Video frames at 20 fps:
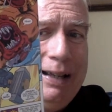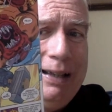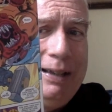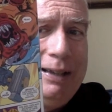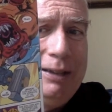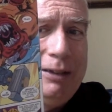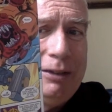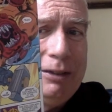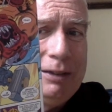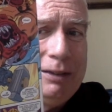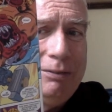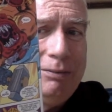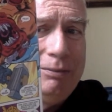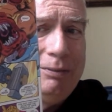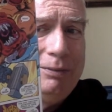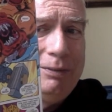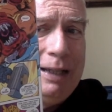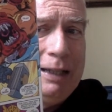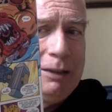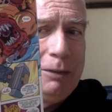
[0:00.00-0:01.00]
it's just
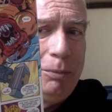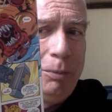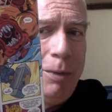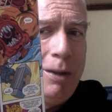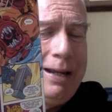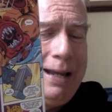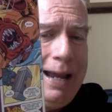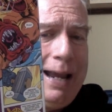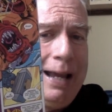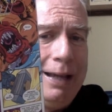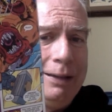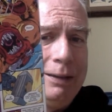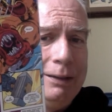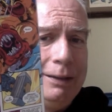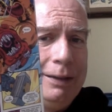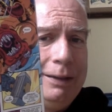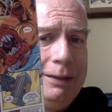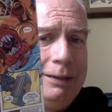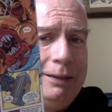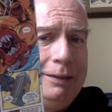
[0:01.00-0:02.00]
that's one hand.
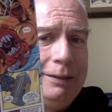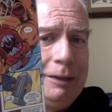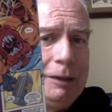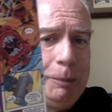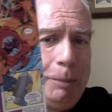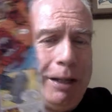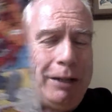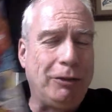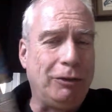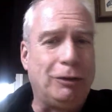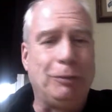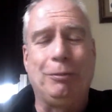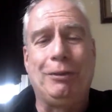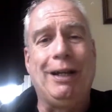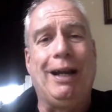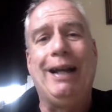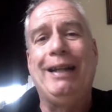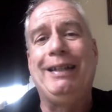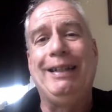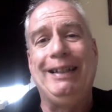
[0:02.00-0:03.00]
It, it dispatches him
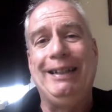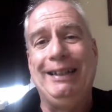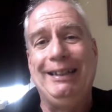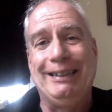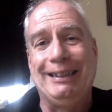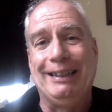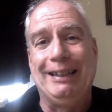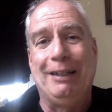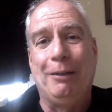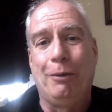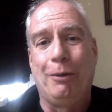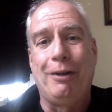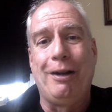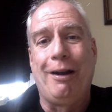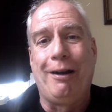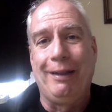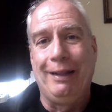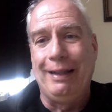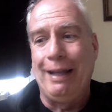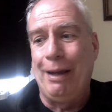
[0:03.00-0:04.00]
kind of easily.
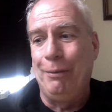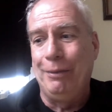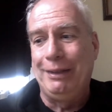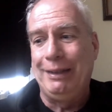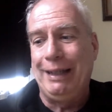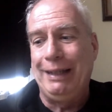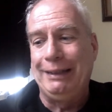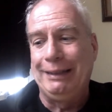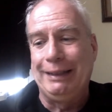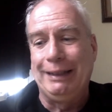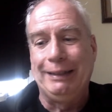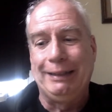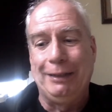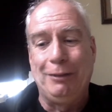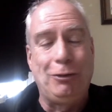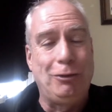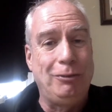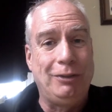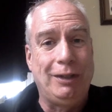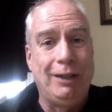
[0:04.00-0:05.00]
Ordinarily, that would take six
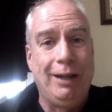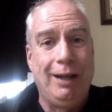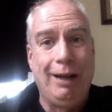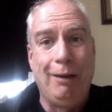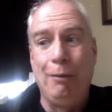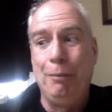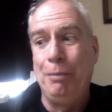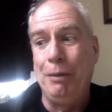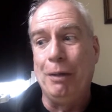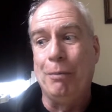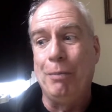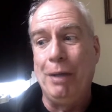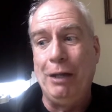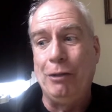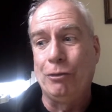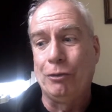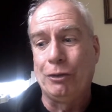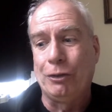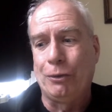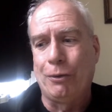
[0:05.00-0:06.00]
issues. That would be a
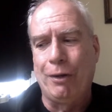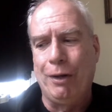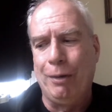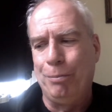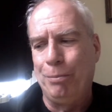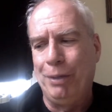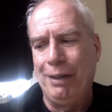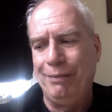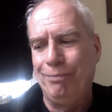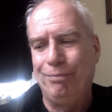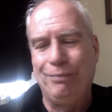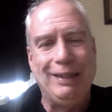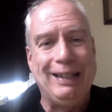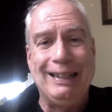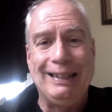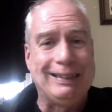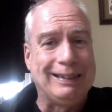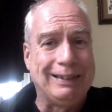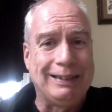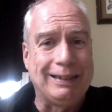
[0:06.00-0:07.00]
major story, but it
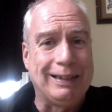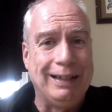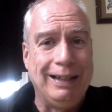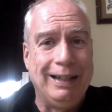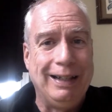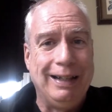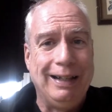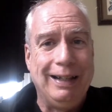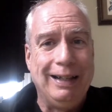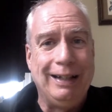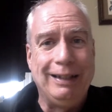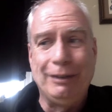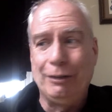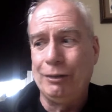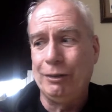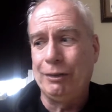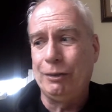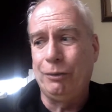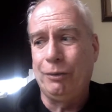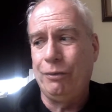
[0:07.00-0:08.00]
isn't. It's
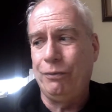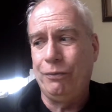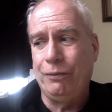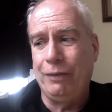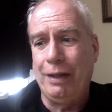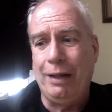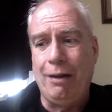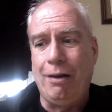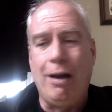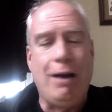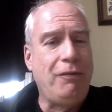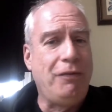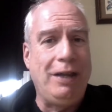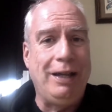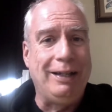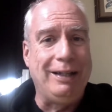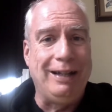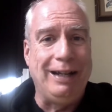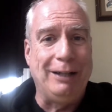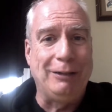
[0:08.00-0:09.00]
just sort of an
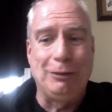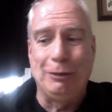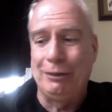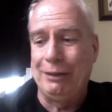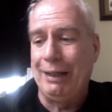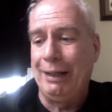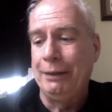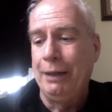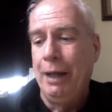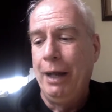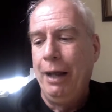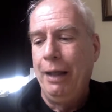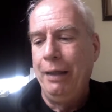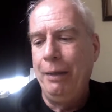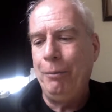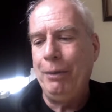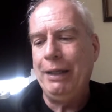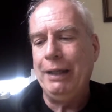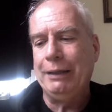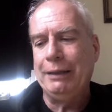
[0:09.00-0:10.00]
offhanded exercise.
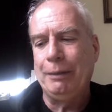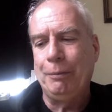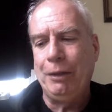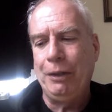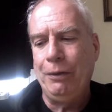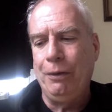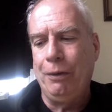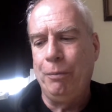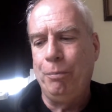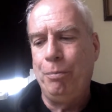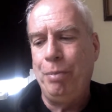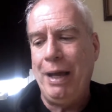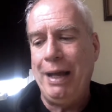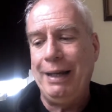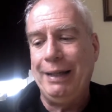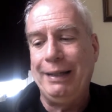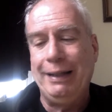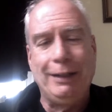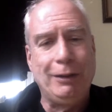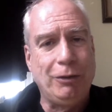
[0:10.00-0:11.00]
then we get something called
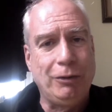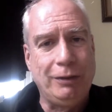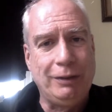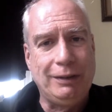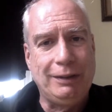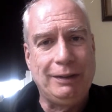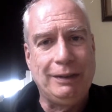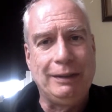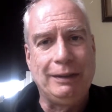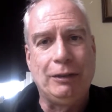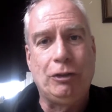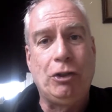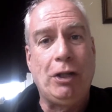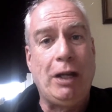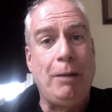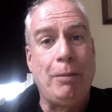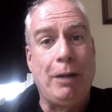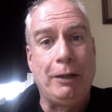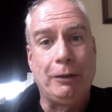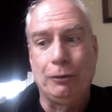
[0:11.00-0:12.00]
Benedictions. This is
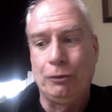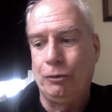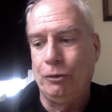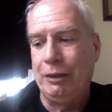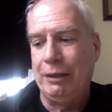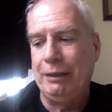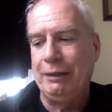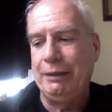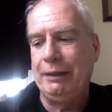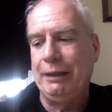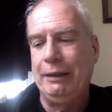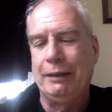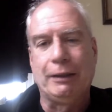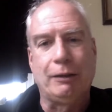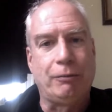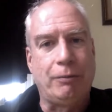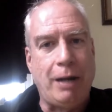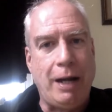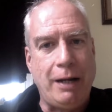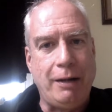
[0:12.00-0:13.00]
J. Michael Straczynski is the
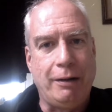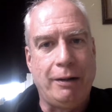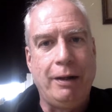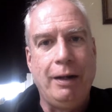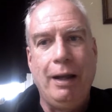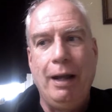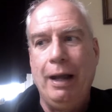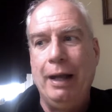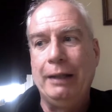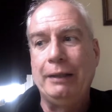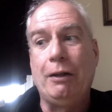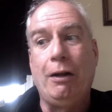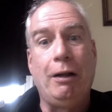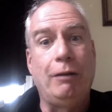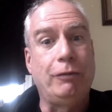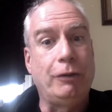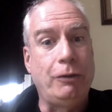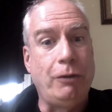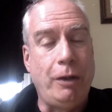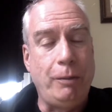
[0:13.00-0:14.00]
writer, and it's
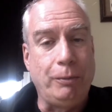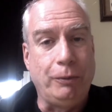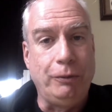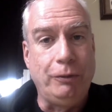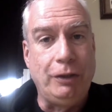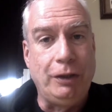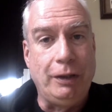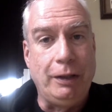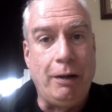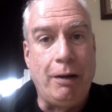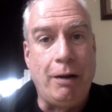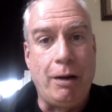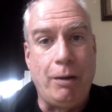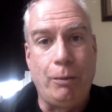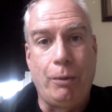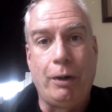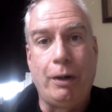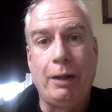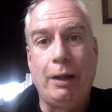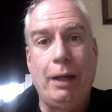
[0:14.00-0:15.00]
Oliver Coipel who did the
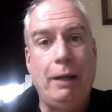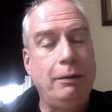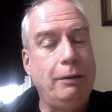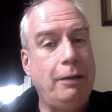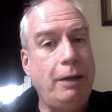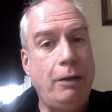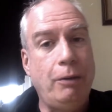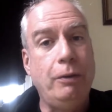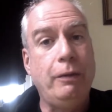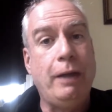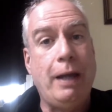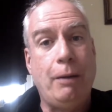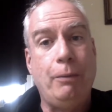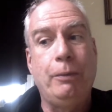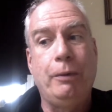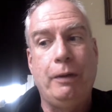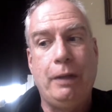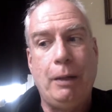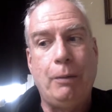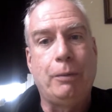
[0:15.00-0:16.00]
artwork. And though that
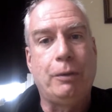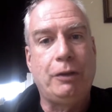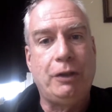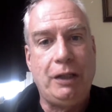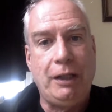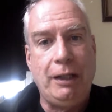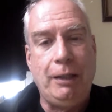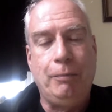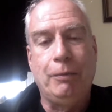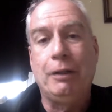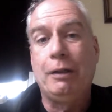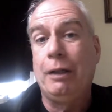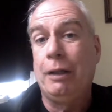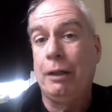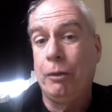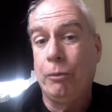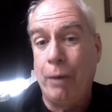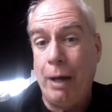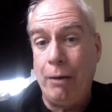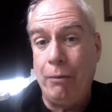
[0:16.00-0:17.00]
were, they were a team that did a
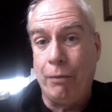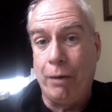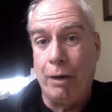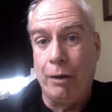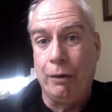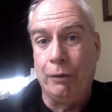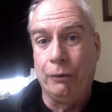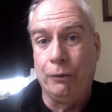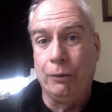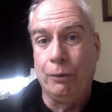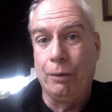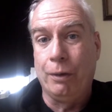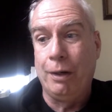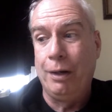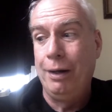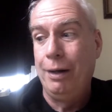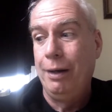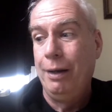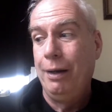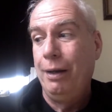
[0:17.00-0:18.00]
great run on Thor.
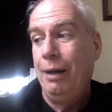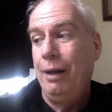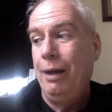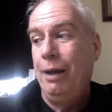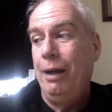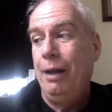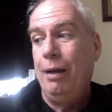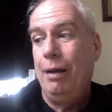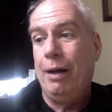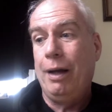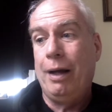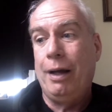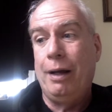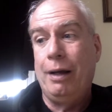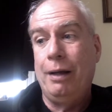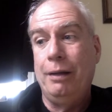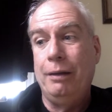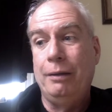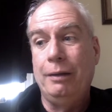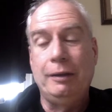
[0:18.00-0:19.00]

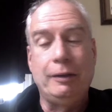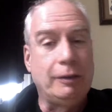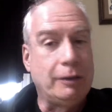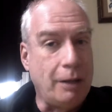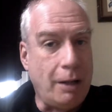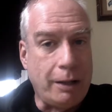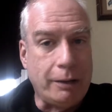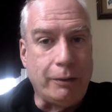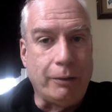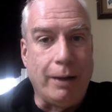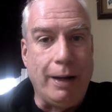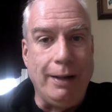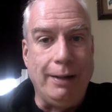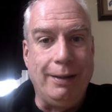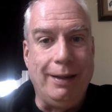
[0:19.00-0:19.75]
Uh, this is not great.